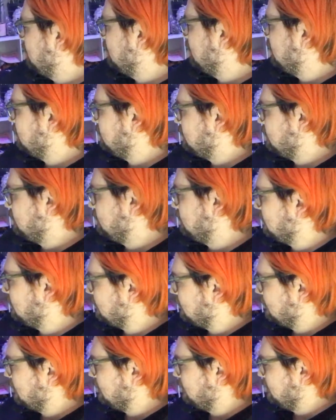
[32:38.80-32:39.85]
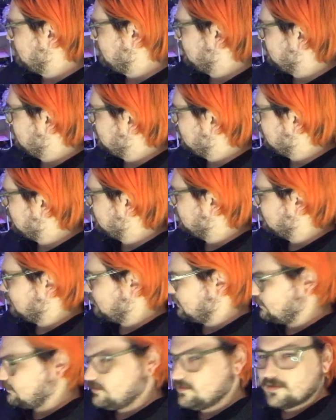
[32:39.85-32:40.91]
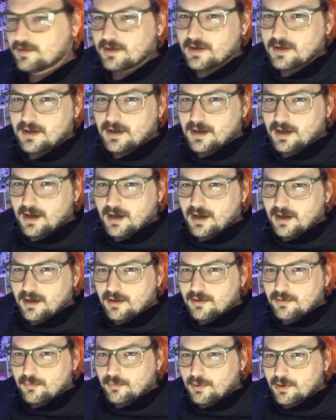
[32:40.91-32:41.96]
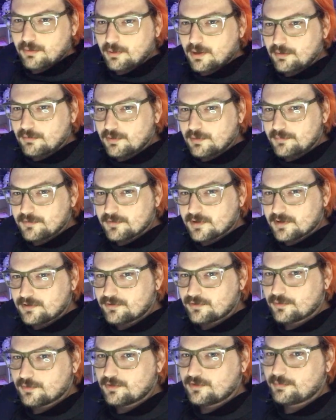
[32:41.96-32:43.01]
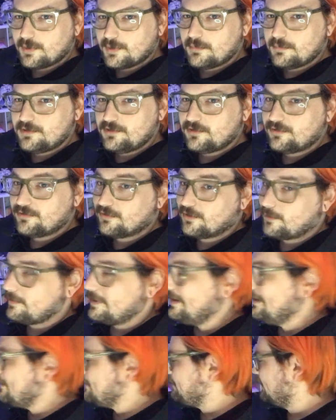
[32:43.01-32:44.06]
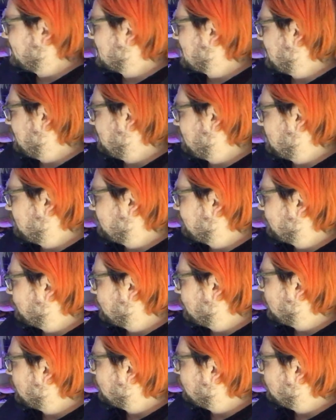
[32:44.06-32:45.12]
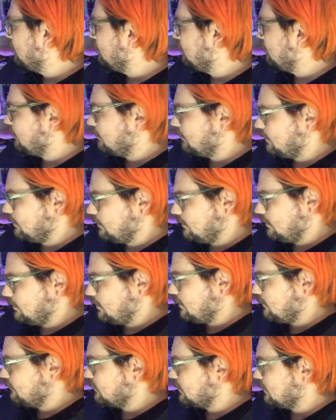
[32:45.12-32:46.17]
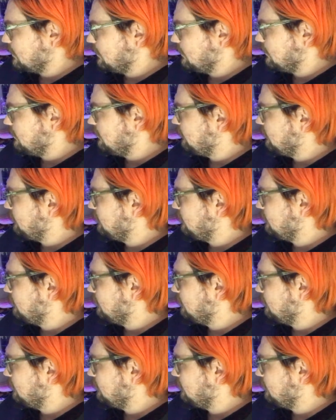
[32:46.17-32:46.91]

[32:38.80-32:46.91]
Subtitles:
cuts, or all the lines. Where do I rip/source my images from? Kind of everywhere. I've got,